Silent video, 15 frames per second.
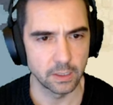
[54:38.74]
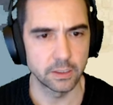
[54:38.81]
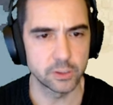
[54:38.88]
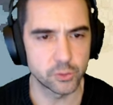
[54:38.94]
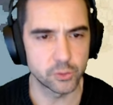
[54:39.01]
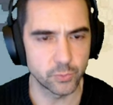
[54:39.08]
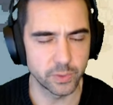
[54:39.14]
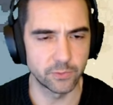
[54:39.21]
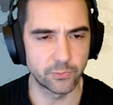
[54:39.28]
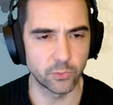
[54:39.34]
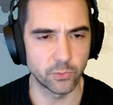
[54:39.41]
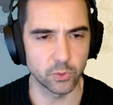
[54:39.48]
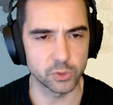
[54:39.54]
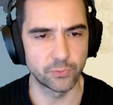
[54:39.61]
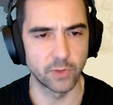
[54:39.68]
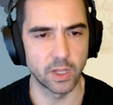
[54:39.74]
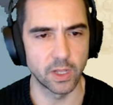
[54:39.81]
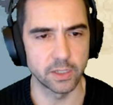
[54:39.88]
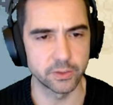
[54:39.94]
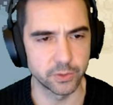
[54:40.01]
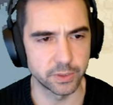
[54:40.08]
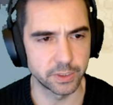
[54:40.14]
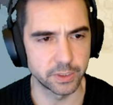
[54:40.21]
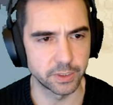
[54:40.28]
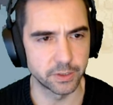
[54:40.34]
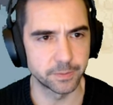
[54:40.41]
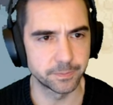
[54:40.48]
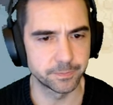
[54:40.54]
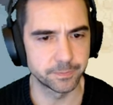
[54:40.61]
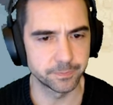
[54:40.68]
Let's reinforce Valder
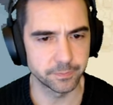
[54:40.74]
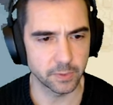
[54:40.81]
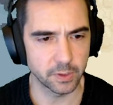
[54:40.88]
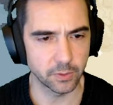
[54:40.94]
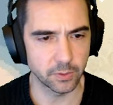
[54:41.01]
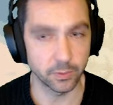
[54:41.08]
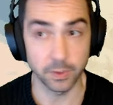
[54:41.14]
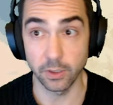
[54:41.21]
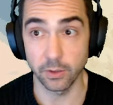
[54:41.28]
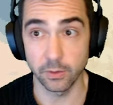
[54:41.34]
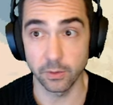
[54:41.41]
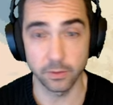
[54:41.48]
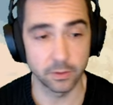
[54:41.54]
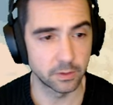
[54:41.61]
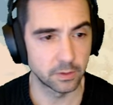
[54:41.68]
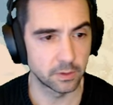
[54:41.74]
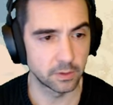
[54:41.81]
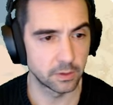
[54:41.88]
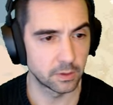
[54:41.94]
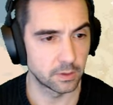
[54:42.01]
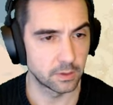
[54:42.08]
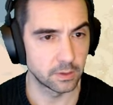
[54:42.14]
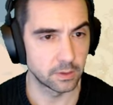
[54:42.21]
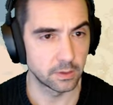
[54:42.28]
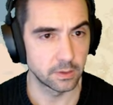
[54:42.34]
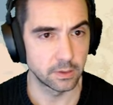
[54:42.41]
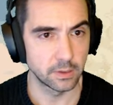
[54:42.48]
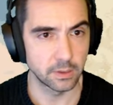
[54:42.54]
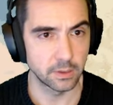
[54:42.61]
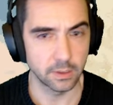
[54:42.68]
here. There we go.
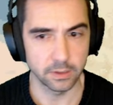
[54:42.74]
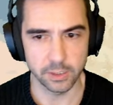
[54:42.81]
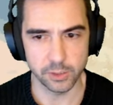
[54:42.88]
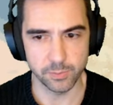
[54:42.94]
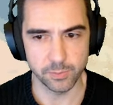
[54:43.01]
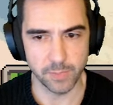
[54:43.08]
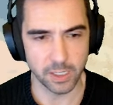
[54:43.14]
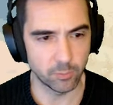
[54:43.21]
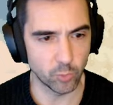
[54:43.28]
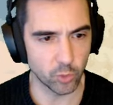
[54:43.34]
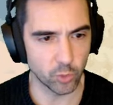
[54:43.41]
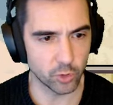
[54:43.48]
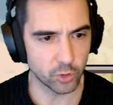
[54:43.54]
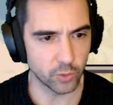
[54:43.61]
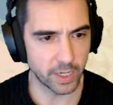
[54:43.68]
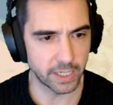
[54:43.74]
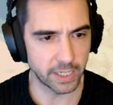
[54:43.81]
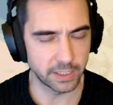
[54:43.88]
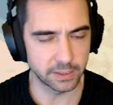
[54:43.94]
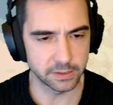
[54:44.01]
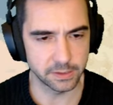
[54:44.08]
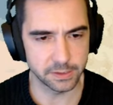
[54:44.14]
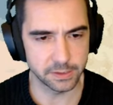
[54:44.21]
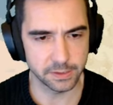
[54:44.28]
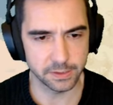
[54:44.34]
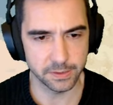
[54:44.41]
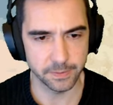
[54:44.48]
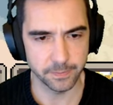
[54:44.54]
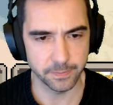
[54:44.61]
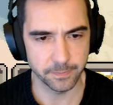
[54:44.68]
And let's make more cranes.